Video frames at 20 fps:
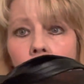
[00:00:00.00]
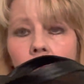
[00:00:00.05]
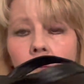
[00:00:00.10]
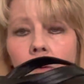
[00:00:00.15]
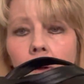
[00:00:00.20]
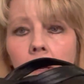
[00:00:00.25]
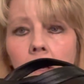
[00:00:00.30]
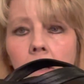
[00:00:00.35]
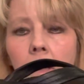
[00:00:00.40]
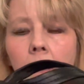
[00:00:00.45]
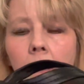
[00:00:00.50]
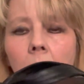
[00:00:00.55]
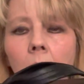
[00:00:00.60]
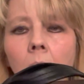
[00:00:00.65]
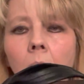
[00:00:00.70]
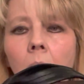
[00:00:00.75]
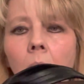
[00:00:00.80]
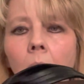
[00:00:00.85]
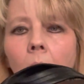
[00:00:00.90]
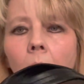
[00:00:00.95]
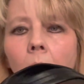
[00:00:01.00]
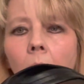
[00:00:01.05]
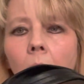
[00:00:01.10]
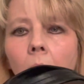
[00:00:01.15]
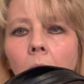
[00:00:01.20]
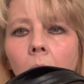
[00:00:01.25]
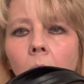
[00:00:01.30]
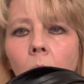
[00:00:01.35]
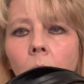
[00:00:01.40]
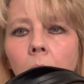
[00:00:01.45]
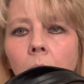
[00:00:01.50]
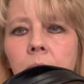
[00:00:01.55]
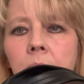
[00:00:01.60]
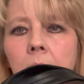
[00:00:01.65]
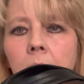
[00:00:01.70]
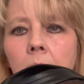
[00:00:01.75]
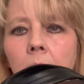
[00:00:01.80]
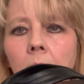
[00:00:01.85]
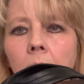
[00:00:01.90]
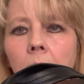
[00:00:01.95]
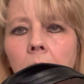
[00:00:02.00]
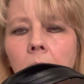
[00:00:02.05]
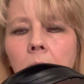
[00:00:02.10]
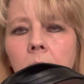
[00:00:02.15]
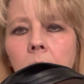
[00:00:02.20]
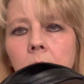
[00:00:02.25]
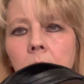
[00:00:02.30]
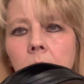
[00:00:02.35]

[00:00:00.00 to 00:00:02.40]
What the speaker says: fun. When I was a kid,